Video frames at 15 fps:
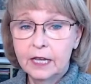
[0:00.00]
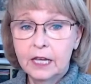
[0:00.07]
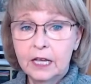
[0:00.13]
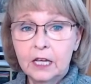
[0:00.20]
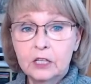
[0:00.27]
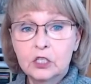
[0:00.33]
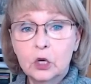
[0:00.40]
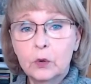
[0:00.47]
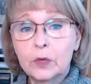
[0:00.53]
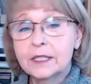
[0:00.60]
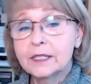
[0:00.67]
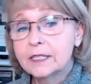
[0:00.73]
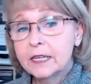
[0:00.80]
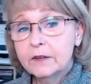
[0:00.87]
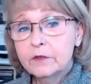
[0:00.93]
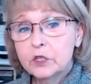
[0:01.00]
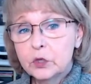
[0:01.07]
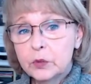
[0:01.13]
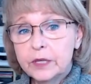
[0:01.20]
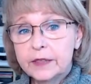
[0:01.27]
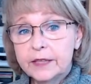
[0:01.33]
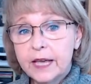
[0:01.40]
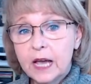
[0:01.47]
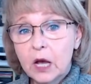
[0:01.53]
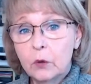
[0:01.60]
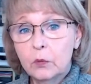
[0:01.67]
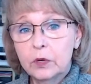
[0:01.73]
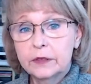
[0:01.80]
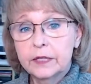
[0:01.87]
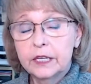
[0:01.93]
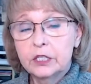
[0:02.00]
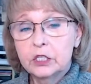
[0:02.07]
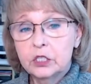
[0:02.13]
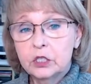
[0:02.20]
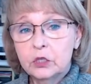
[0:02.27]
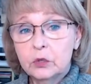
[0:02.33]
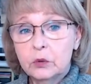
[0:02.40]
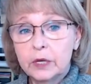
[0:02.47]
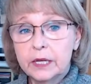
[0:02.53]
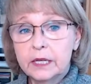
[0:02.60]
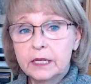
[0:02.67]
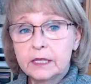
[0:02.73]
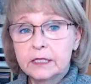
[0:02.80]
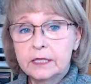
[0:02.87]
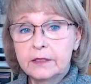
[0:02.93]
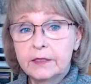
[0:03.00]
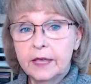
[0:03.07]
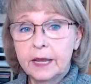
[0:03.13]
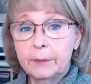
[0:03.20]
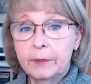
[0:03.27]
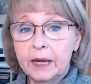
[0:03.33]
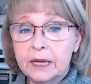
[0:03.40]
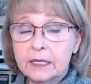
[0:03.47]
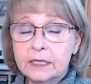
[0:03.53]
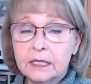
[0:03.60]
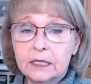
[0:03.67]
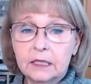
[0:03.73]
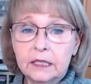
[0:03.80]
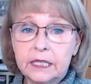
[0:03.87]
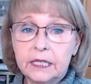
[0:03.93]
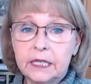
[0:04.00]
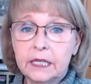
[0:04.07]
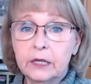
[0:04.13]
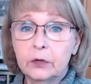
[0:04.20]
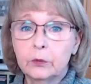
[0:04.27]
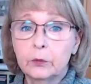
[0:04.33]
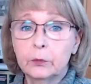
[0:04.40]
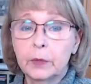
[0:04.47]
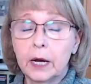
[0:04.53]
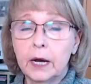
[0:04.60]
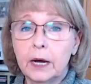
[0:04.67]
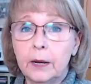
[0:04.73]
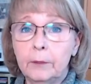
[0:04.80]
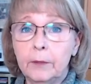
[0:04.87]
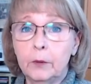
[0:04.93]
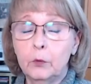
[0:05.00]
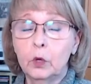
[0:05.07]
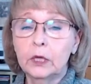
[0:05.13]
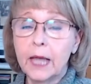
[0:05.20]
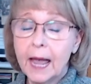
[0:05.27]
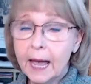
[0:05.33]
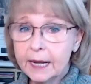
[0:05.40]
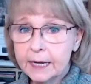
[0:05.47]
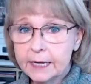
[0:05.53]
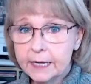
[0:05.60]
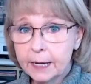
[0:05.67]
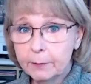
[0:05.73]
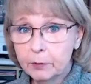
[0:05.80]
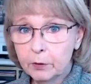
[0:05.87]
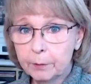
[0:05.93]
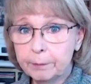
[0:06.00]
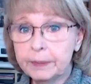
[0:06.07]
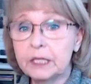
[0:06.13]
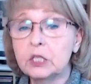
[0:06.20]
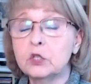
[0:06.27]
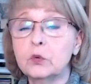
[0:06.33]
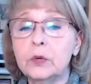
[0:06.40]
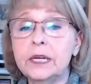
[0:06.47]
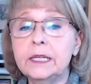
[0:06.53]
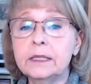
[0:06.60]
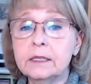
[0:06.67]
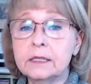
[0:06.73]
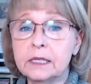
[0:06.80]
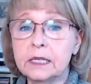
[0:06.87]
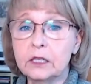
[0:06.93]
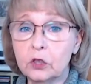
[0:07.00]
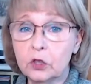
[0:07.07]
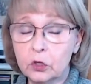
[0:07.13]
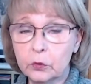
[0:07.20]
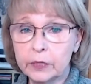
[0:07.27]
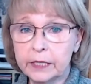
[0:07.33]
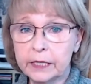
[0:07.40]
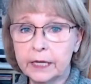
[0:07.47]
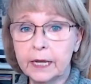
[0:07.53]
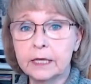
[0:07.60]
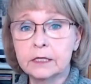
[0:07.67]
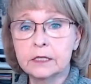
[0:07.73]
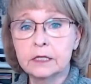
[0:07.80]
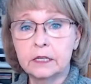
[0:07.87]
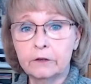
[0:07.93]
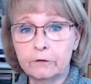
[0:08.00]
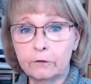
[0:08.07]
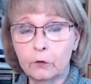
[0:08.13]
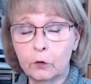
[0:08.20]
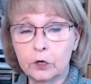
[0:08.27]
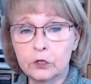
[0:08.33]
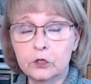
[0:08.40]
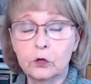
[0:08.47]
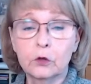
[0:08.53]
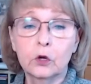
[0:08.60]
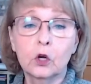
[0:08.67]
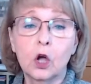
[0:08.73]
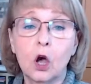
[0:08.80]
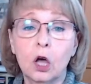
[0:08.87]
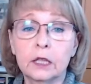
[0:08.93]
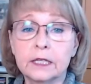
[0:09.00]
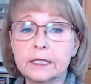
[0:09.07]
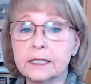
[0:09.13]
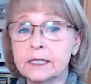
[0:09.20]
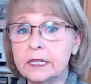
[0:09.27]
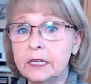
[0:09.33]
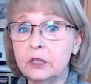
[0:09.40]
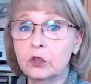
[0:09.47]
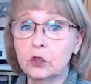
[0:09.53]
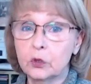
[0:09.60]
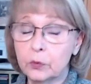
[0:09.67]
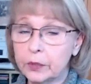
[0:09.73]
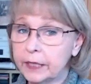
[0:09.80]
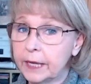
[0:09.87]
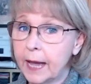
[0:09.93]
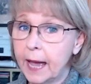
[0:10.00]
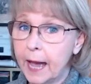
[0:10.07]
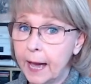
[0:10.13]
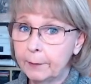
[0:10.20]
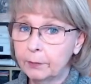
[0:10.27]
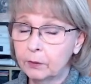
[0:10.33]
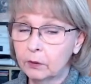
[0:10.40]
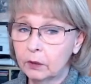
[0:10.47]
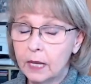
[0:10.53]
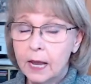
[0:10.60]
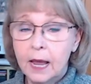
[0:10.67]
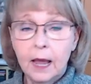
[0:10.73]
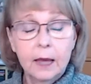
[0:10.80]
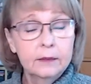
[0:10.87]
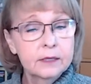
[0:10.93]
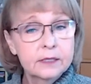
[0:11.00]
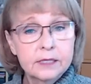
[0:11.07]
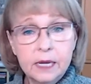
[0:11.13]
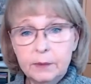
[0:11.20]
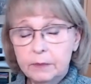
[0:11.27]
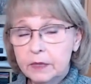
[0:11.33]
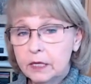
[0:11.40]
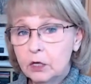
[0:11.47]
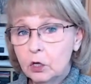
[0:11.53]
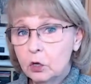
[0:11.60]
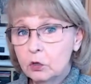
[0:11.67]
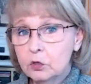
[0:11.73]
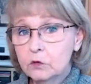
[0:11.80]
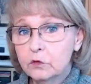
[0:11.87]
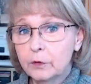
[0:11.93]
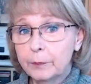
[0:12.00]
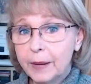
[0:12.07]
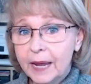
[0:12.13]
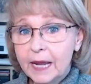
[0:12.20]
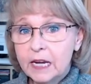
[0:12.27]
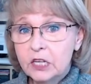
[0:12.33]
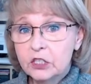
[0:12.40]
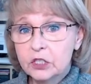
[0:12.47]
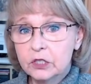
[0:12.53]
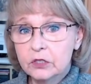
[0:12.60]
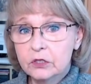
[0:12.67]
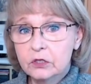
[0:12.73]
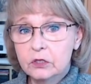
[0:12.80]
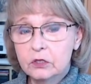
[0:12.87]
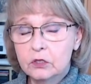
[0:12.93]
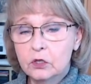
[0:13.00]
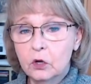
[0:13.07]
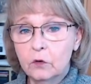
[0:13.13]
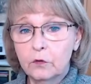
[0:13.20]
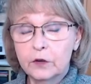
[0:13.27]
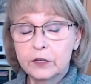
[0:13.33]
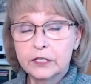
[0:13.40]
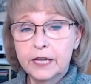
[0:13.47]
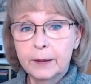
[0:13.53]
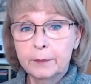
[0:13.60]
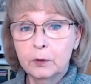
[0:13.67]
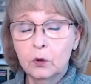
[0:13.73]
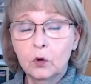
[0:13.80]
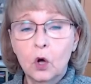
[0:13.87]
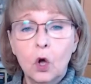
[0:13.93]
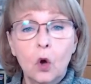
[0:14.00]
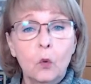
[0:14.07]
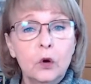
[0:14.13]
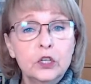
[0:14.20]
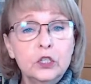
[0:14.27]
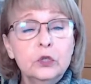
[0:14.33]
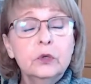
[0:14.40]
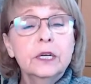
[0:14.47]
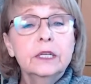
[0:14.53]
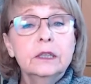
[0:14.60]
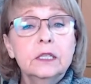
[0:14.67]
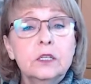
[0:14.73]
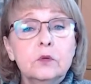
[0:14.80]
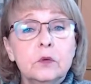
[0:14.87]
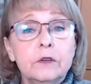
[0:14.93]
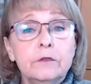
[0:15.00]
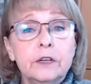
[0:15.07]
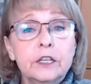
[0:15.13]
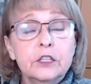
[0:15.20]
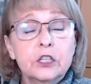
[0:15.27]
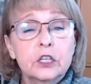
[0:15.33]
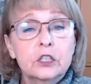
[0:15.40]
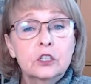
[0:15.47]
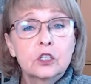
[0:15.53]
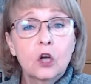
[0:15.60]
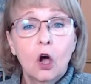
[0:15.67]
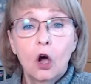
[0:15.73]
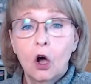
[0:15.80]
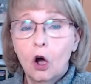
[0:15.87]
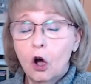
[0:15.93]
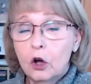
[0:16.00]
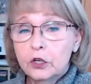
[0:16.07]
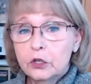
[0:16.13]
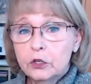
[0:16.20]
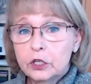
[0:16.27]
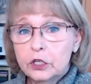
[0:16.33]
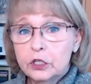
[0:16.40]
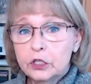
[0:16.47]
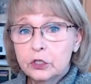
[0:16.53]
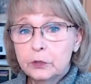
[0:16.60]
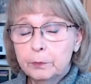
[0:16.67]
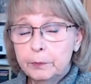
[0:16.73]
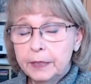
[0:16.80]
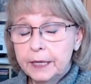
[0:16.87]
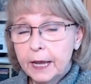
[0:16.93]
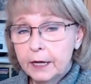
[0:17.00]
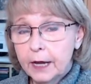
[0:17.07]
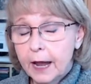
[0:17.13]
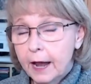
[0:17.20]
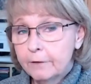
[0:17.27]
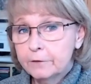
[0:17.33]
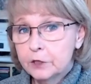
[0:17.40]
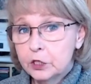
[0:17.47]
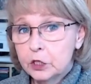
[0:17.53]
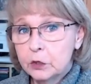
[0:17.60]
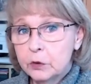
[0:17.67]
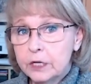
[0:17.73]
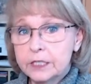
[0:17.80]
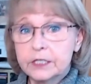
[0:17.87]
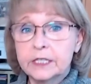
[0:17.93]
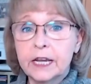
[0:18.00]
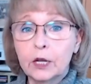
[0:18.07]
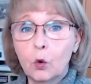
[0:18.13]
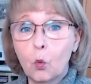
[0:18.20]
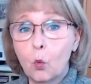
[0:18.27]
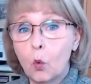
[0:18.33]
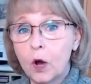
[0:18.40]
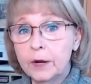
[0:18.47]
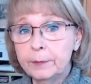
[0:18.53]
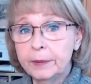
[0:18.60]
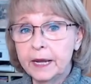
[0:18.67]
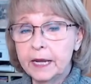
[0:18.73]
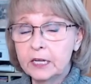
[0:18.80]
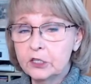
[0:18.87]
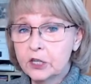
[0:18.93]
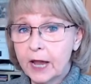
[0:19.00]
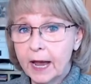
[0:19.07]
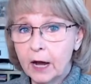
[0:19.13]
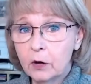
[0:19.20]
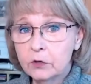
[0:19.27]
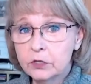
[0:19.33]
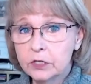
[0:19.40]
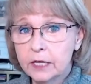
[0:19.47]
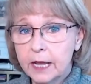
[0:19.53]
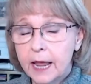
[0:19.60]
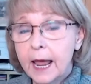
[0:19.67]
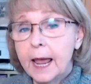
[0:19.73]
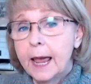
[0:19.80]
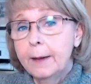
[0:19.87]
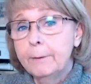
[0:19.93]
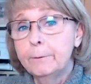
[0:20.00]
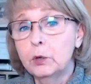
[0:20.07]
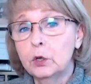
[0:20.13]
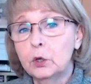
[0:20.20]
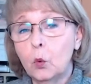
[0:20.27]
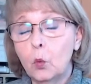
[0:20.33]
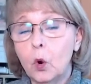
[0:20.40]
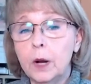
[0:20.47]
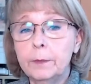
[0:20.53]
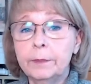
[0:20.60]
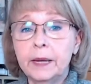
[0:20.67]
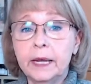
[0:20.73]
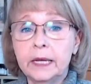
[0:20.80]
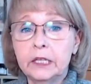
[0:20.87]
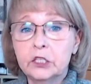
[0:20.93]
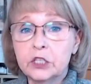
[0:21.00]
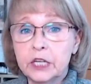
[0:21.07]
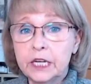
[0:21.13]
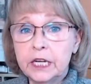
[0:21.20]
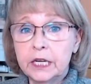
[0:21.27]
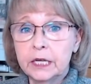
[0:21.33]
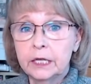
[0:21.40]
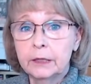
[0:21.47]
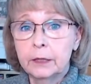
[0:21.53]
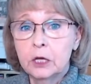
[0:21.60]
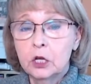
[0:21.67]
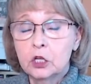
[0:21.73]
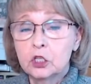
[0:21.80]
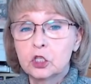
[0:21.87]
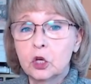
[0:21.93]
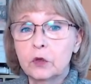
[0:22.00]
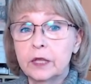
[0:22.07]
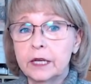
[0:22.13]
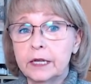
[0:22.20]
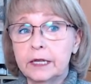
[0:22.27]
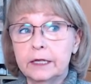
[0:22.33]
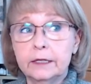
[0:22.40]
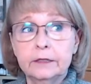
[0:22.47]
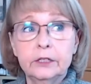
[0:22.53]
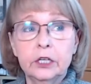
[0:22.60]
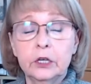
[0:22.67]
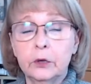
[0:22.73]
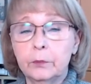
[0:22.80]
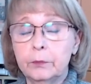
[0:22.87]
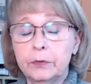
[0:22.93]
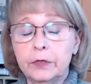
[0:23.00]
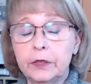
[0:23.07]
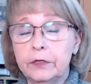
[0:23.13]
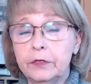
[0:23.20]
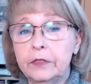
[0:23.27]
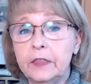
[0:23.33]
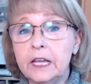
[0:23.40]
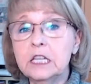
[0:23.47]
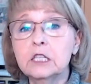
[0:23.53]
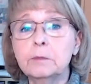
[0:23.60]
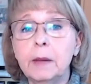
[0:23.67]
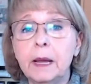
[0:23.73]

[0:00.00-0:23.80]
So instead of doing that, what they do is they basically will add a number between scene 3 and scene 4. So they'll call it scene 3 apple. And the same thing goes for pages. So for example, when you get these revisions, all you're going to have to do is take one page out and put one page in, so that, you know, things may